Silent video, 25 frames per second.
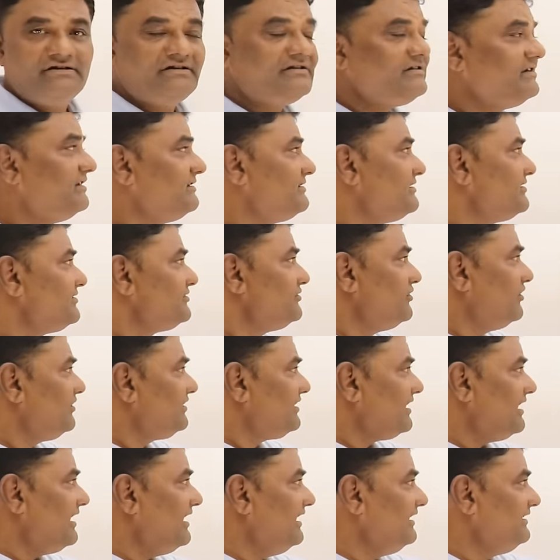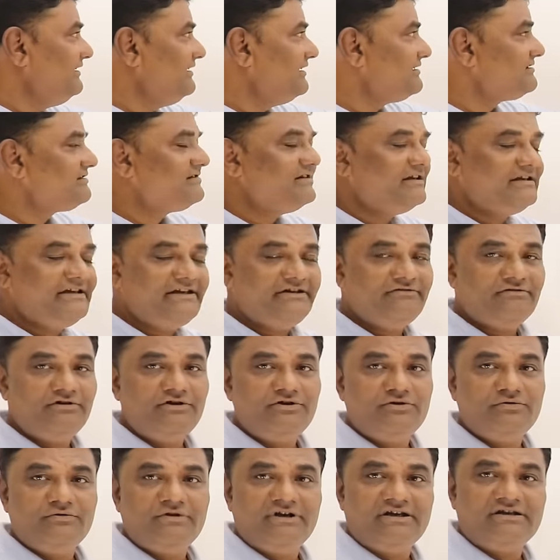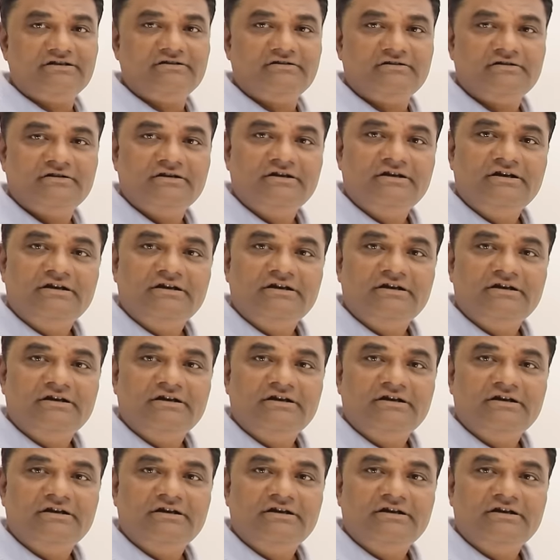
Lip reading: This is not I less than equal to n.